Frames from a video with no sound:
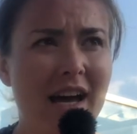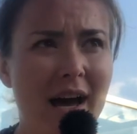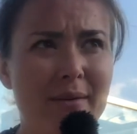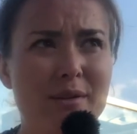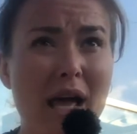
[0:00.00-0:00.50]

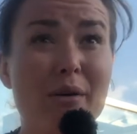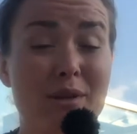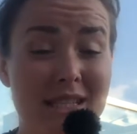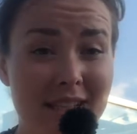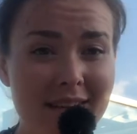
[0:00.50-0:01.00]
I
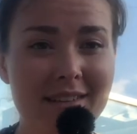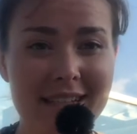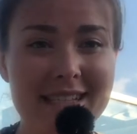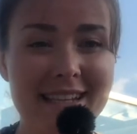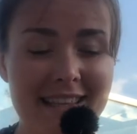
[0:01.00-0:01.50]
was
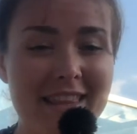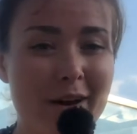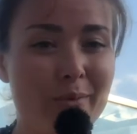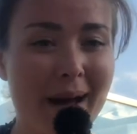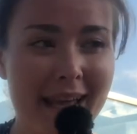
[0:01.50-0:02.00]
literally sitting
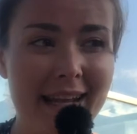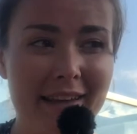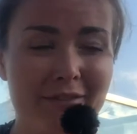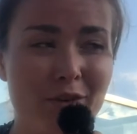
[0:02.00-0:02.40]
there waiting